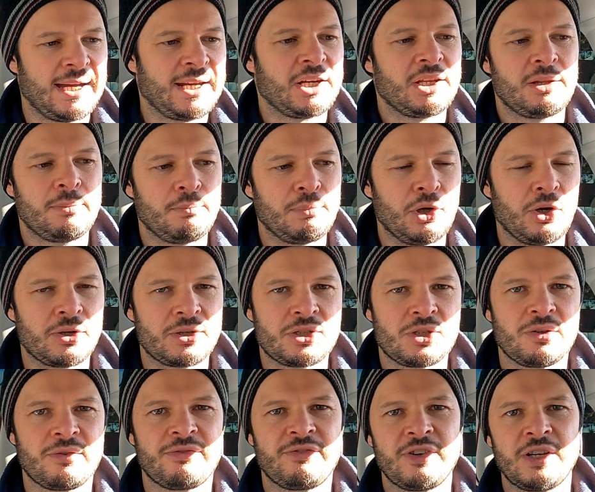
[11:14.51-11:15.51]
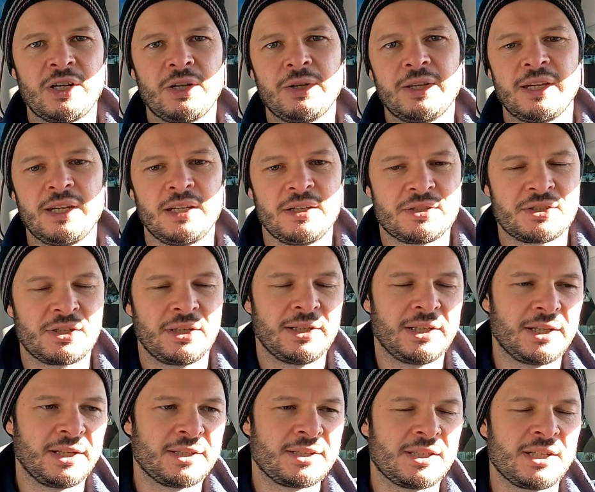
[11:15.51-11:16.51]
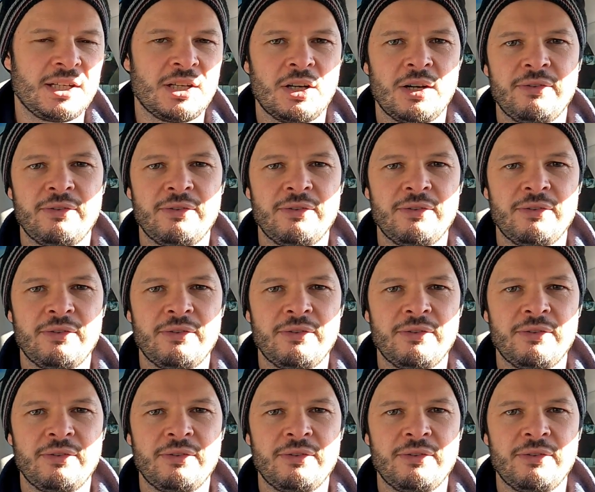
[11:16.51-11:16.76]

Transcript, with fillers: out of the box you feel the solidity